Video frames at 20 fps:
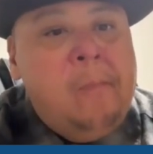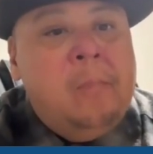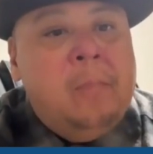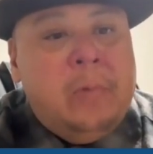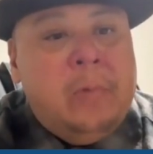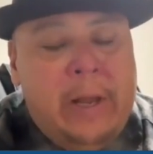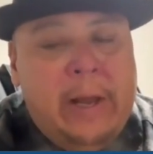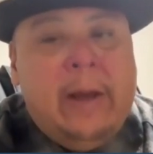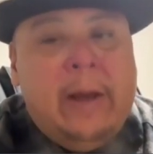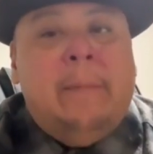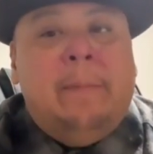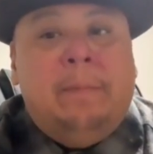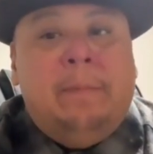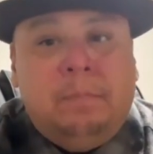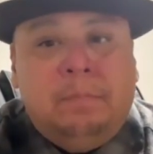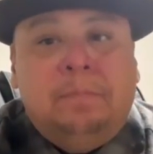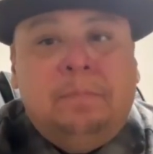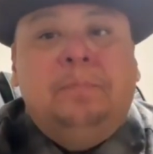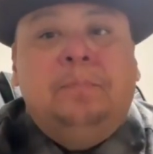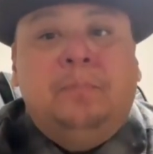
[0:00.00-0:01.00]
Yeah.
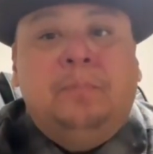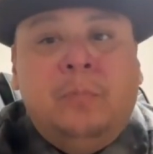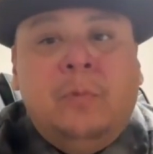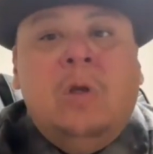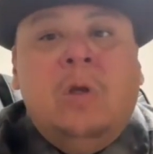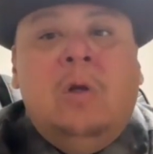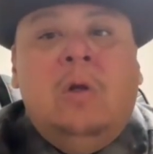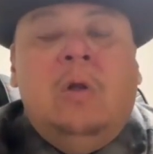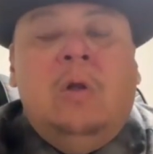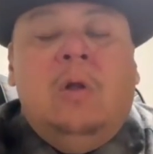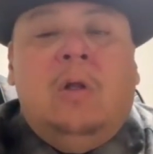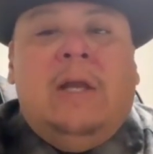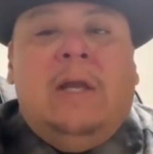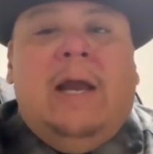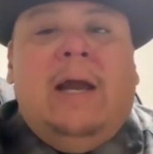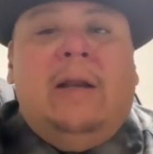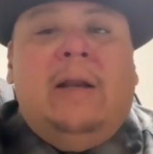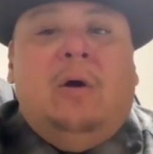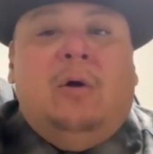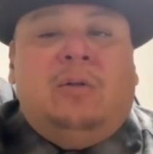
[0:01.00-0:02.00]

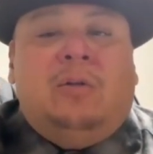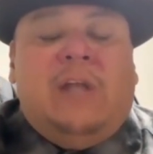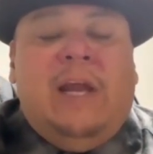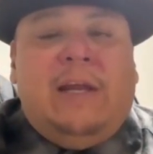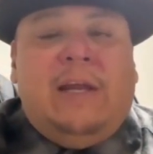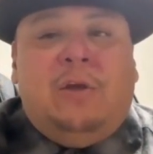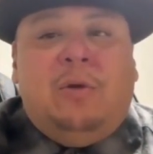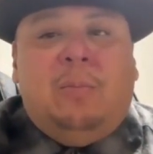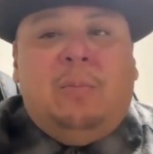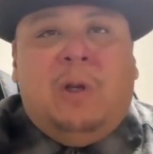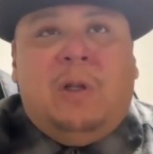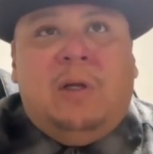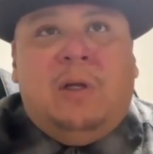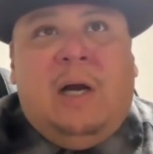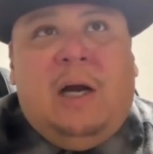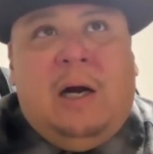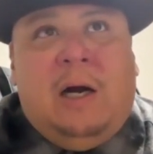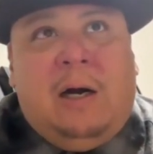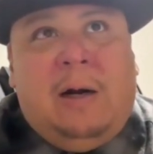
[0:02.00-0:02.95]
Yeah, no, thank you, brother.